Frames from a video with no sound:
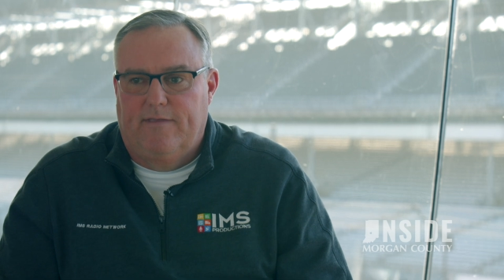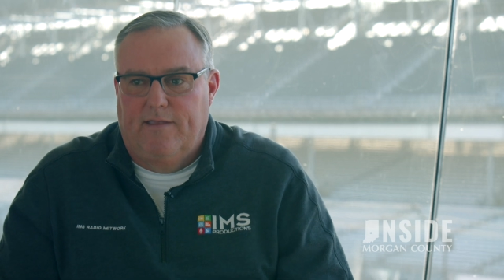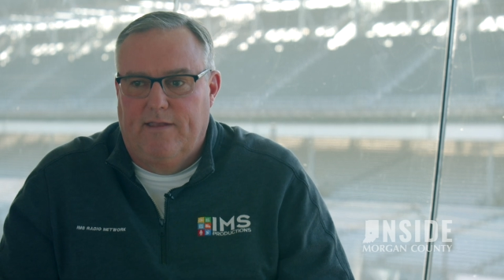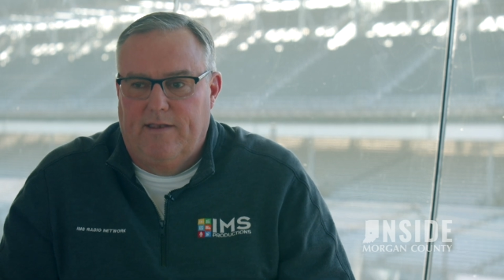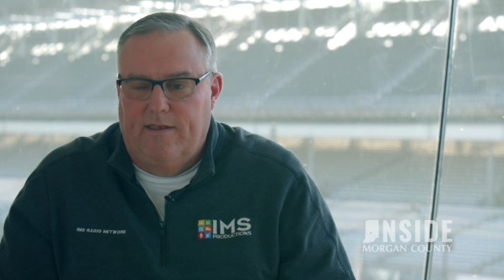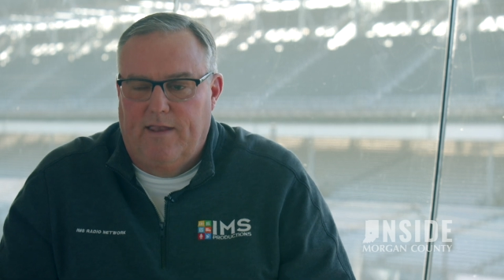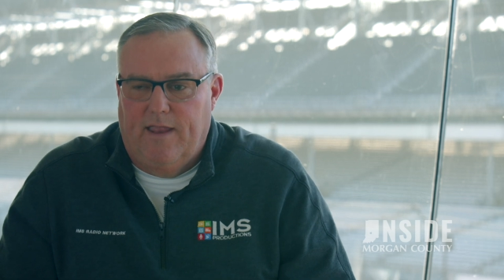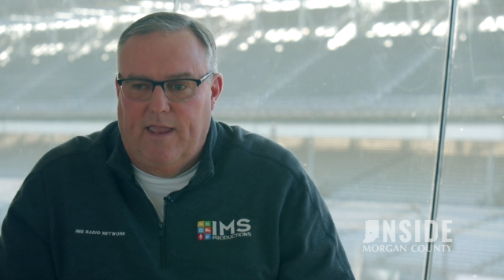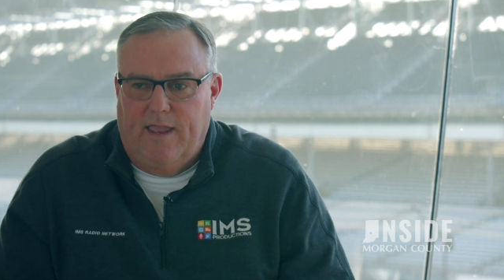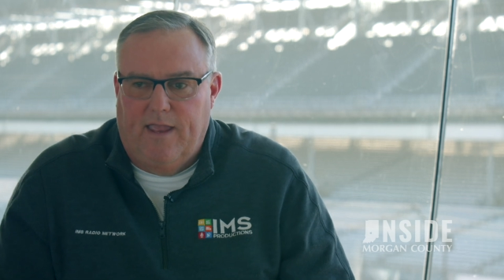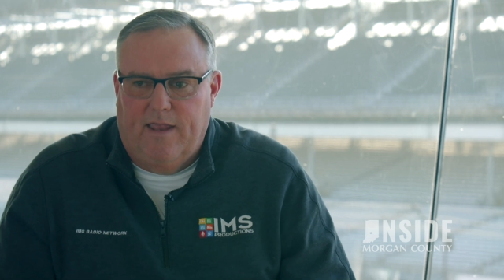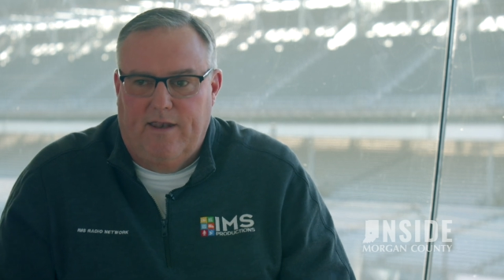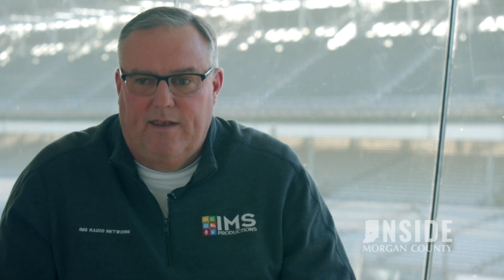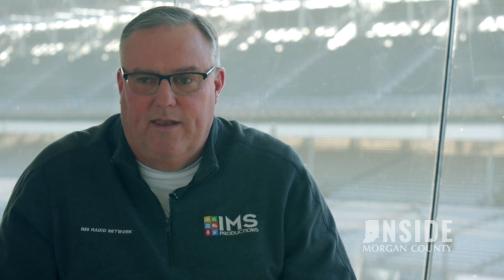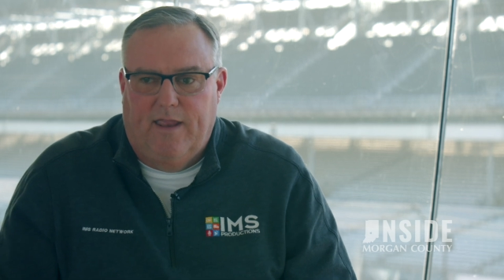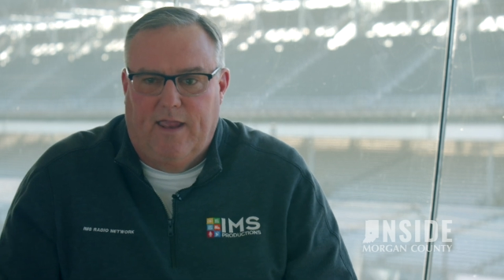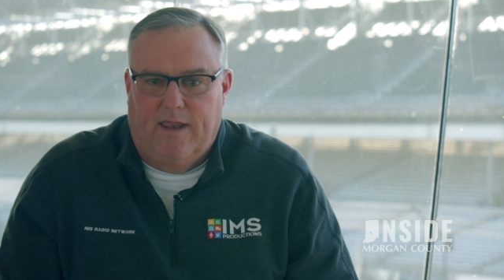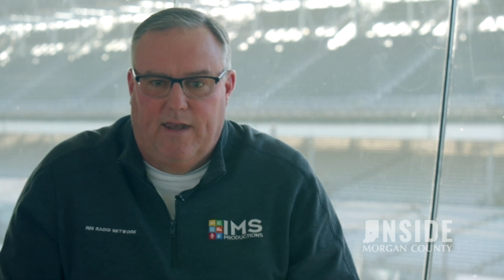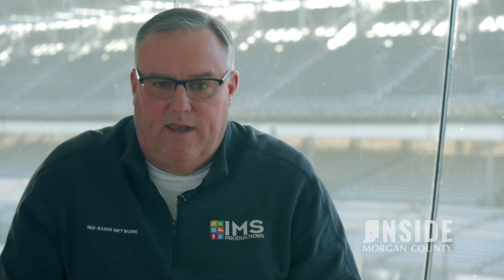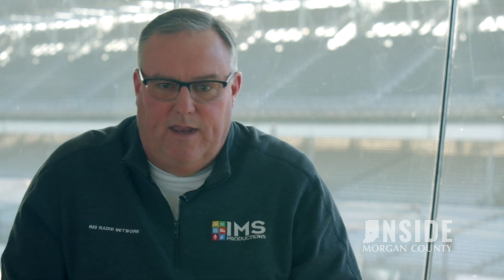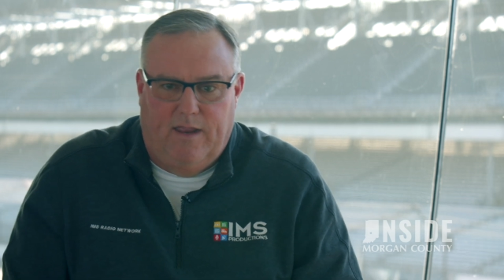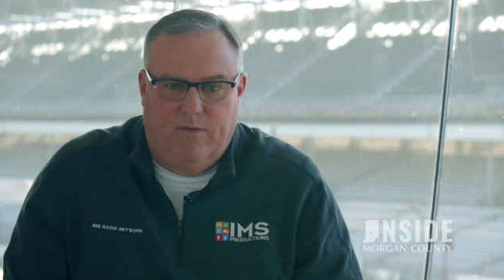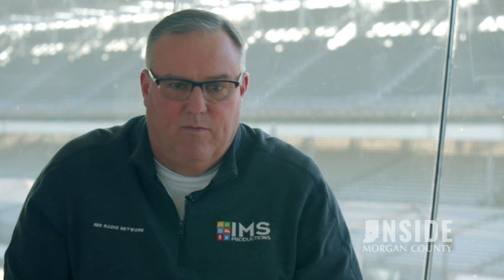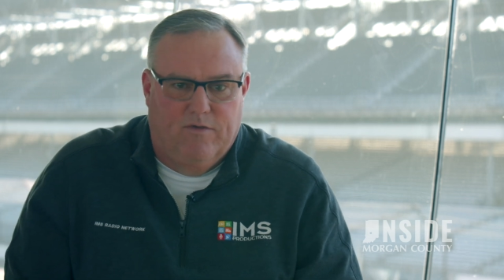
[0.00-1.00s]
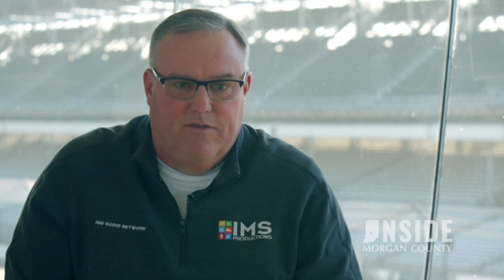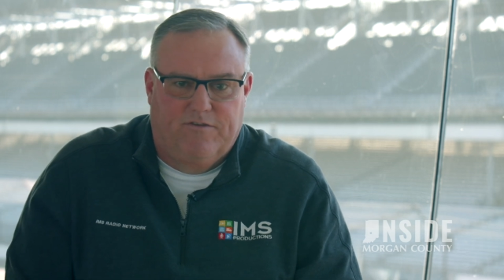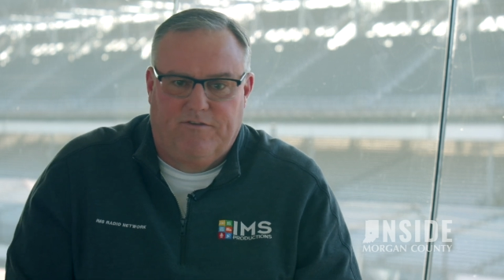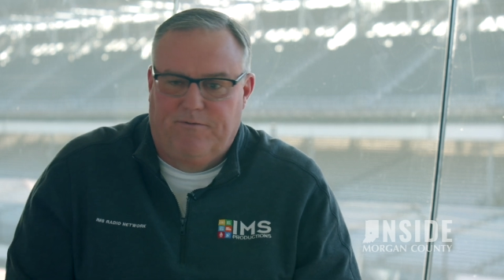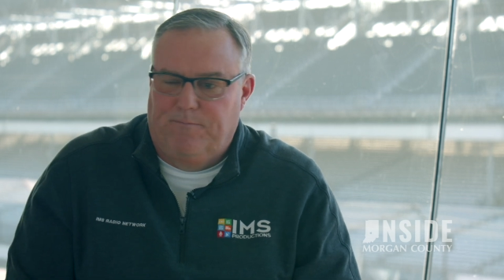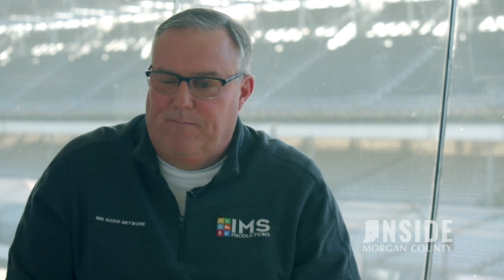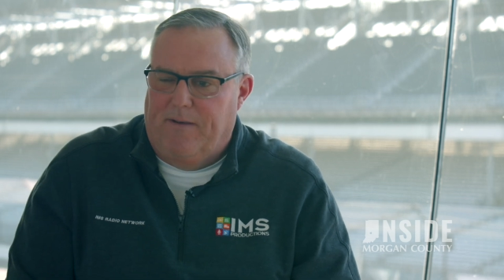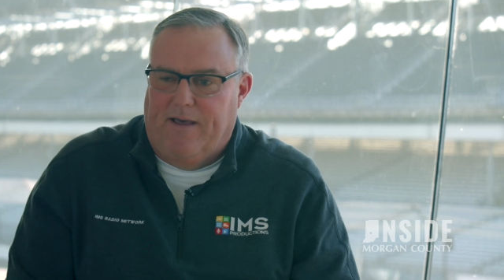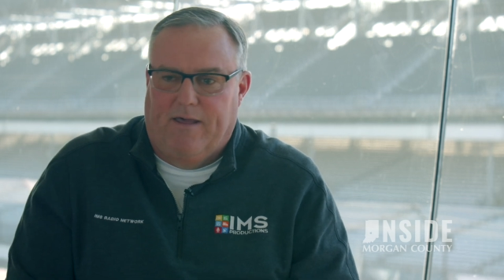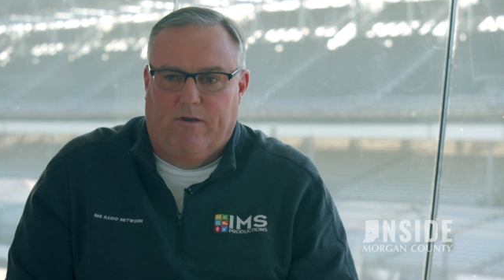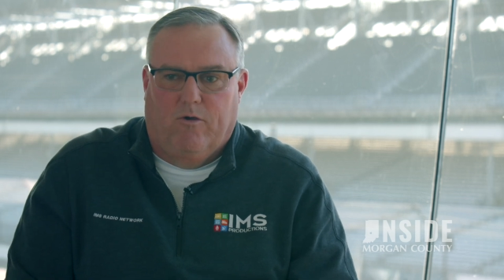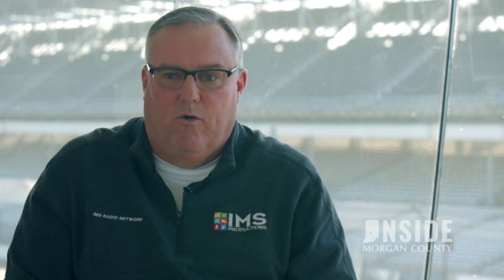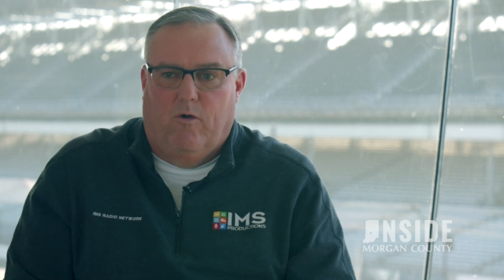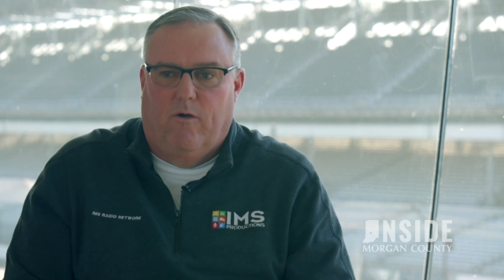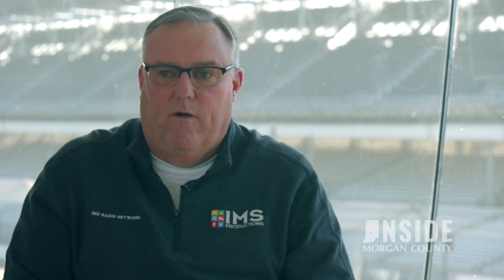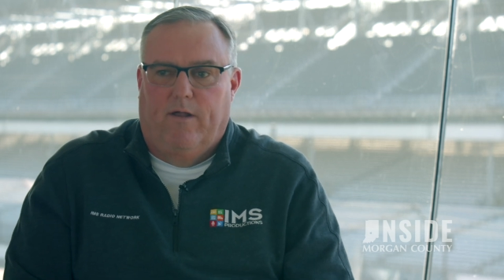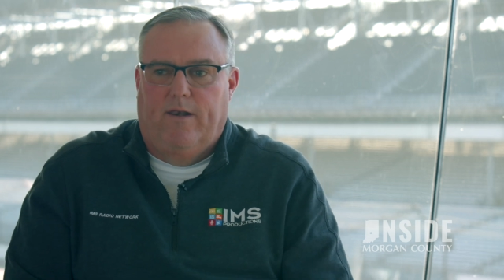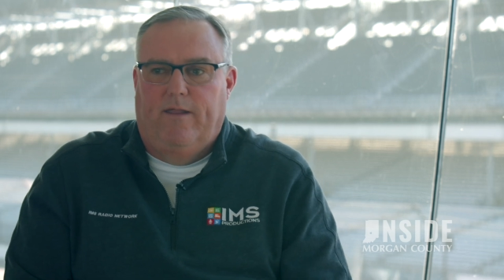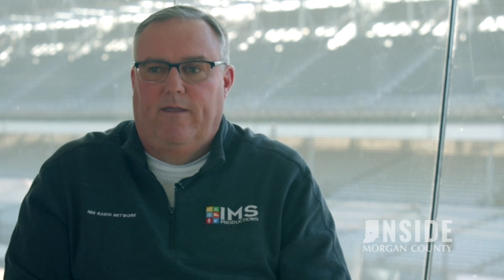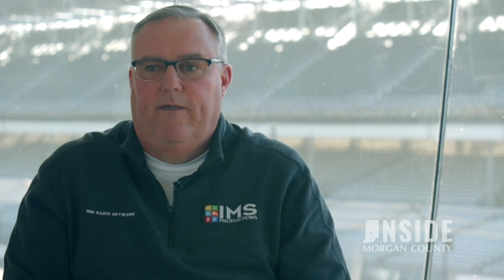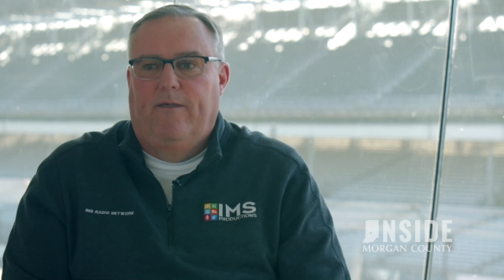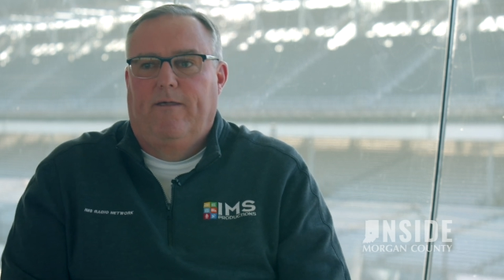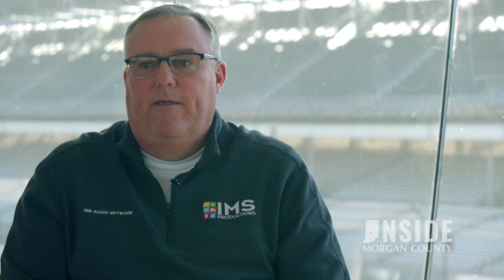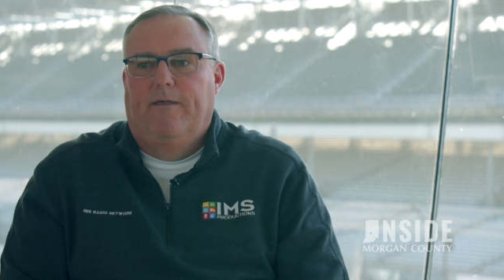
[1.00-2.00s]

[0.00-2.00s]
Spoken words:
and he was spot on.